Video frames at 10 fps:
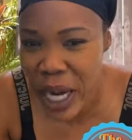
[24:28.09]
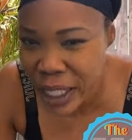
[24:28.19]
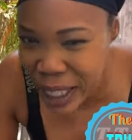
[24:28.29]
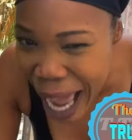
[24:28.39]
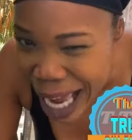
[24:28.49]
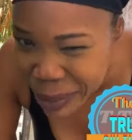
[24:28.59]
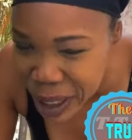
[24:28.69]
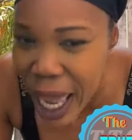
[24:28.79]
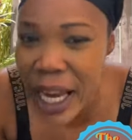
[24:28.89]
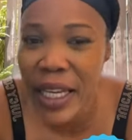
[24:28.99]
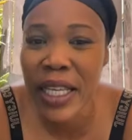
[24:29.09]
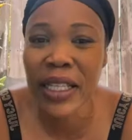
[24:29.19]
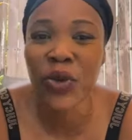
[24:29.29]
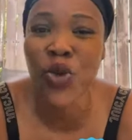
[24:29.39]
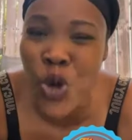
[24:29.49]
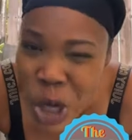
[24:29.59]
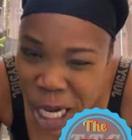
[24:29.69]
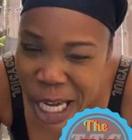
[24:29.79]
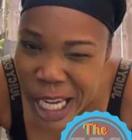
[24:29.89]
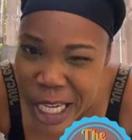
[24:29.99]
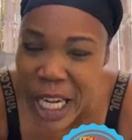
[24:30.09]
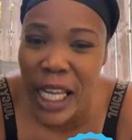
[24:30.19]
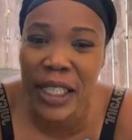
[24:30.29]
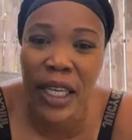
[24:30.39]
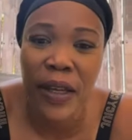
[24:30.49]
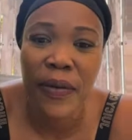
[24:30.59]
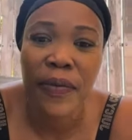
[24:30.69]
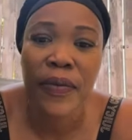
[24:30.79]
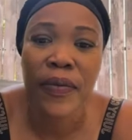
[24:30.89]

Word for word: Where times like these really did I say.